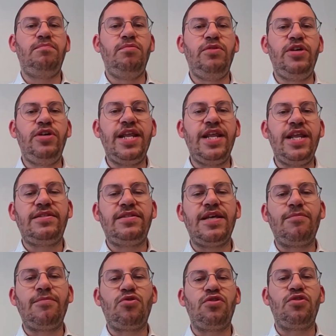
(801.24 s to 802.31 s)
release
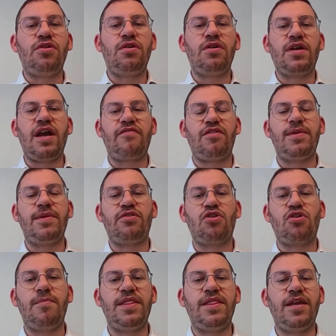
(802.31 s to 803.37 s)
them through the government
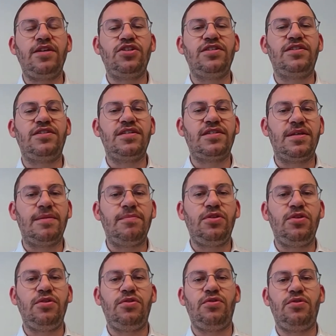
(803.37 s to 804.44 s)
recommendation
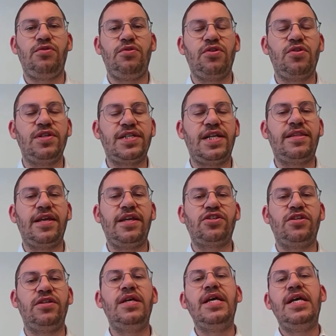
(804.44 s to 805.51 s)
system, through the
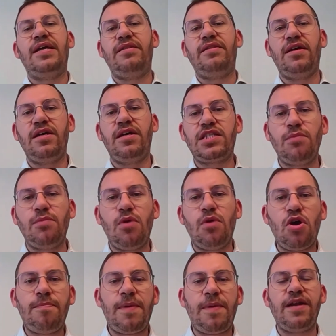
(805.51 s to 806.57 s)
consultation. The
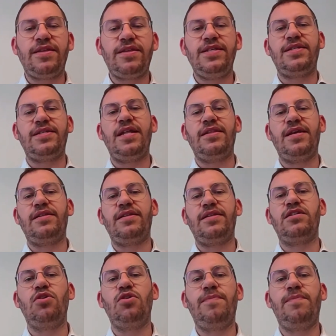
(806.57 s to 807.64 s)
small parties and the other
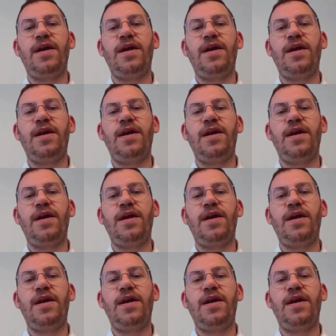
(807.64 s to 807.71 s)
small